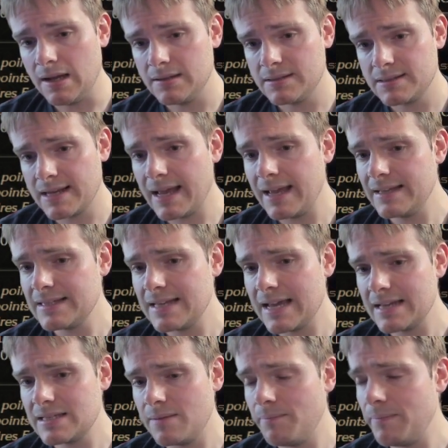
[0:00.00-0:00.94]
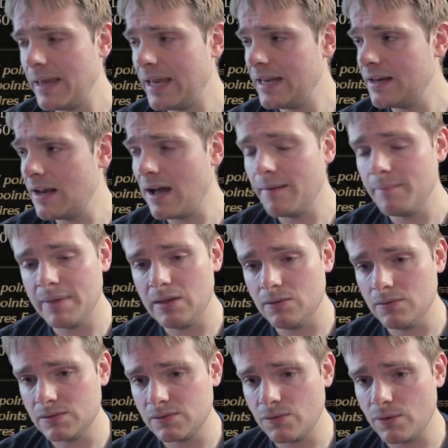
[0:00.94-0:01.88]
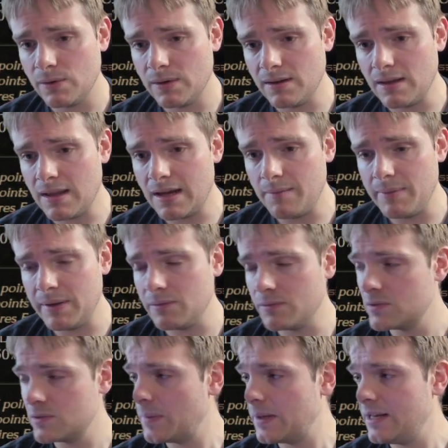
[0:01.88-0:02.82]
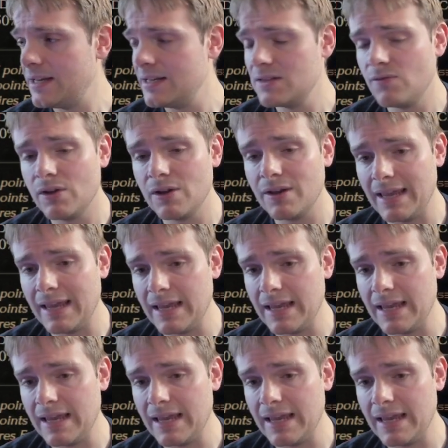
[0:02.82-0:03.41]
Sky Assassin may not be useful in a lot of builds, but it is very